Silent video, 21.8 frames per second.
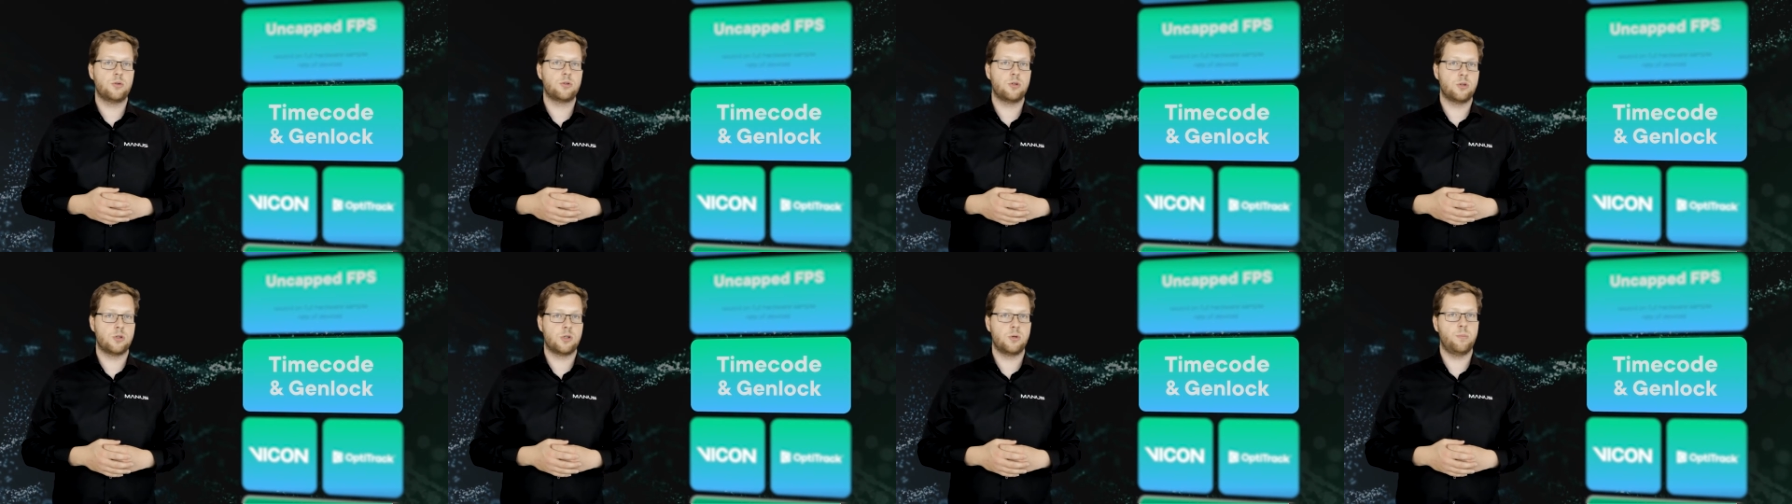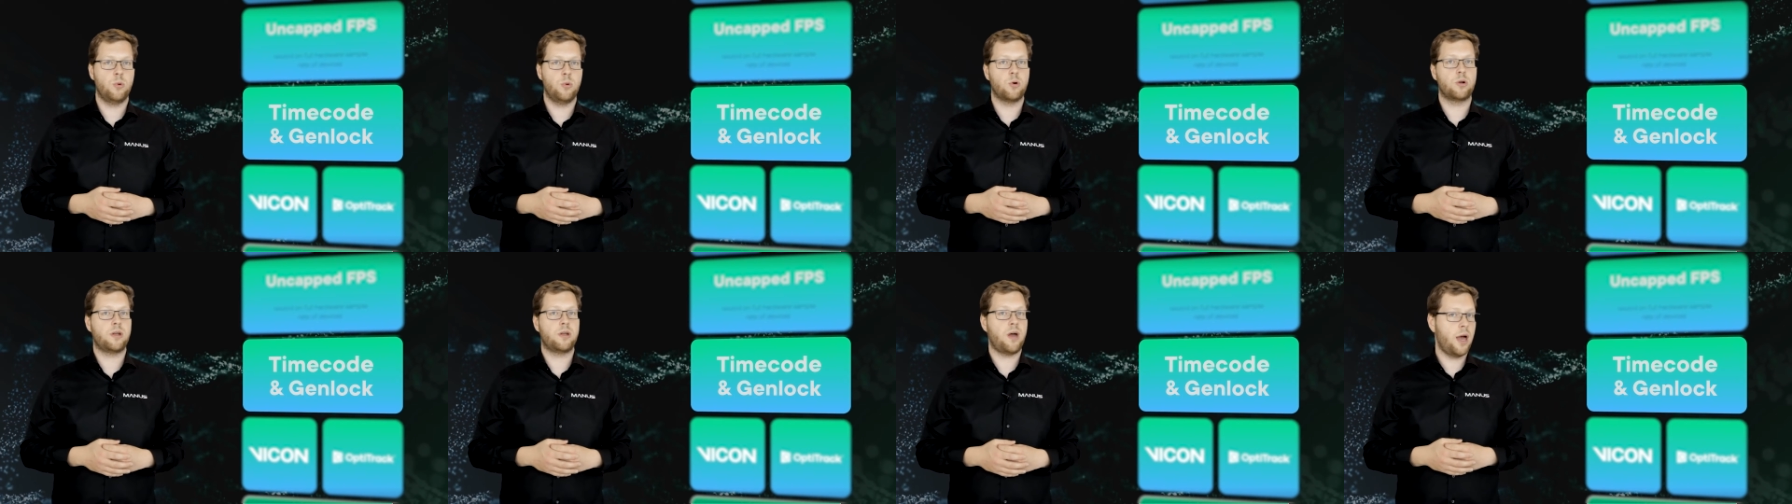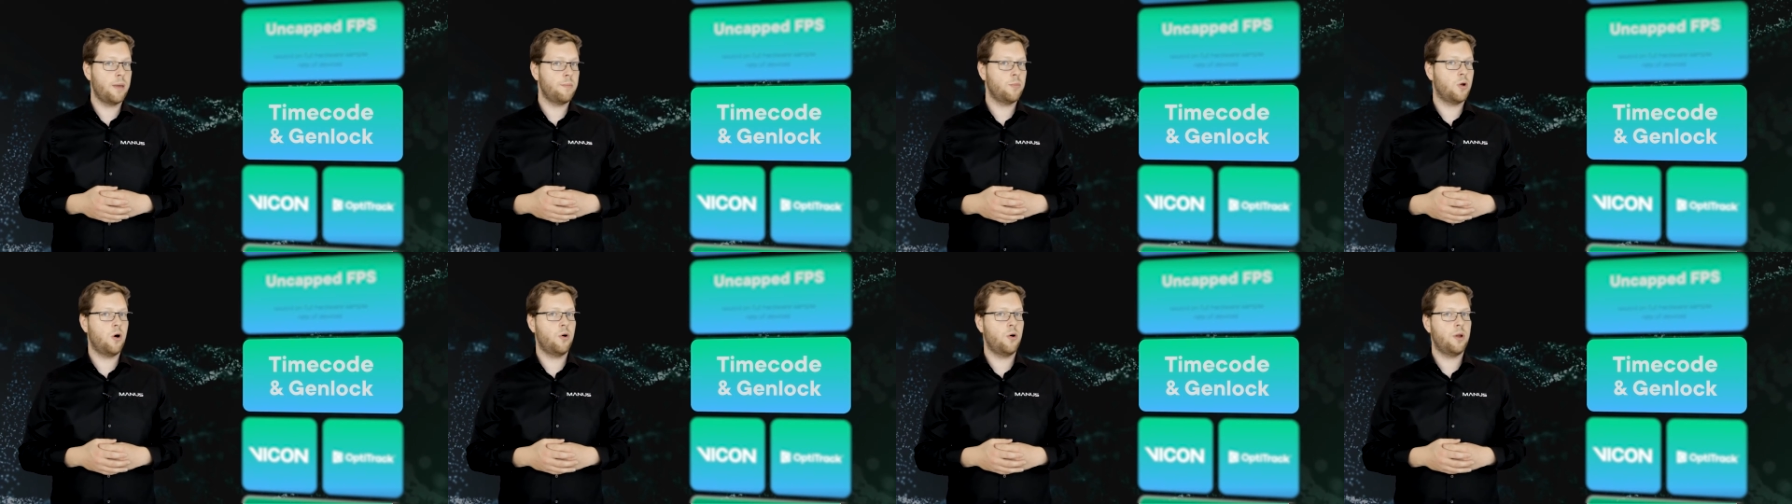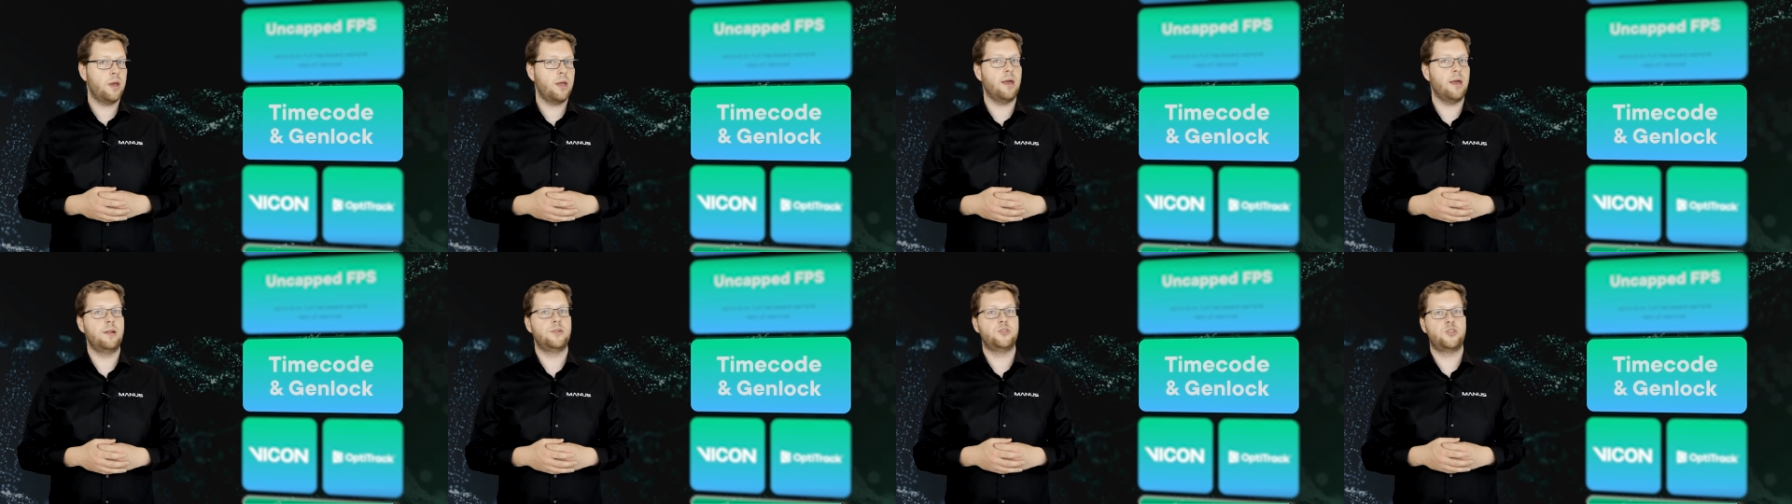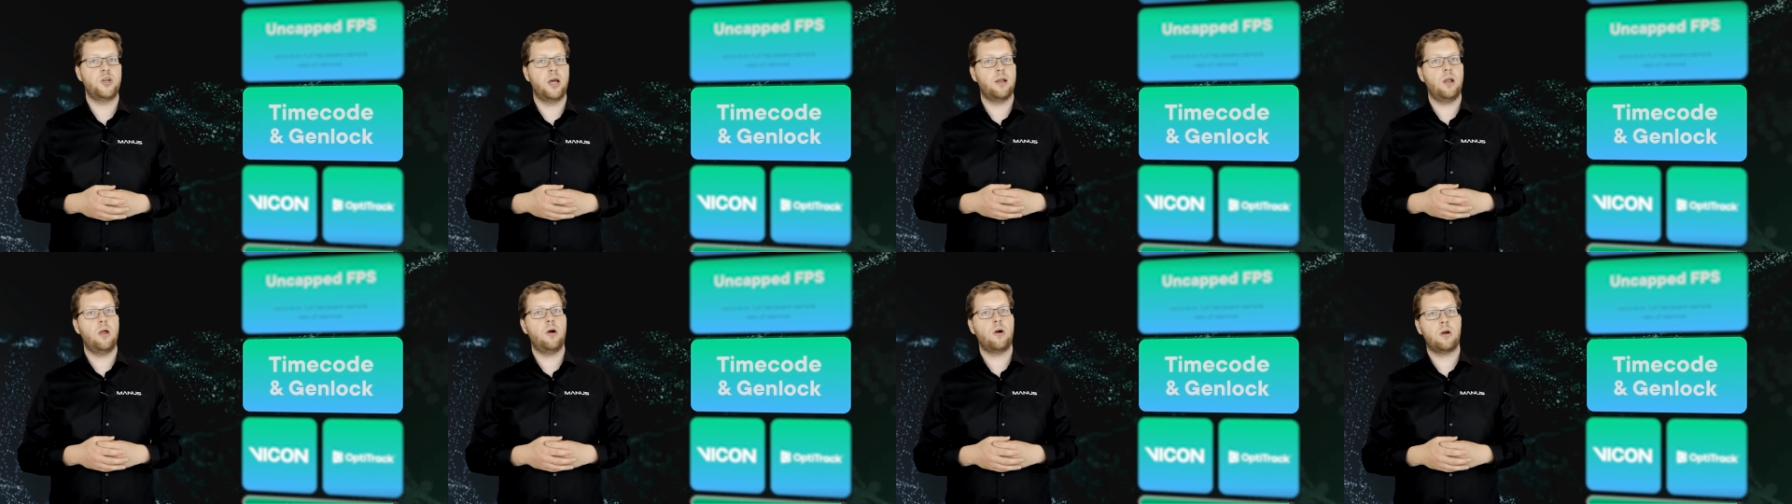to support timecoding and
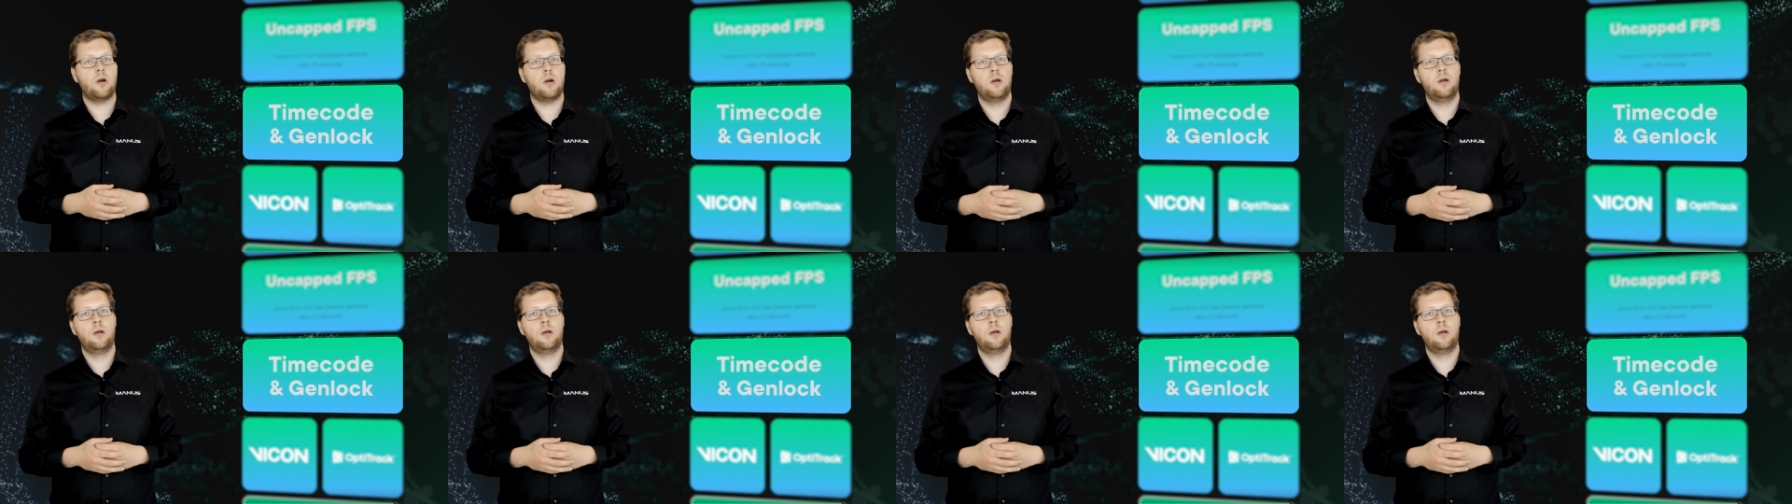genlock,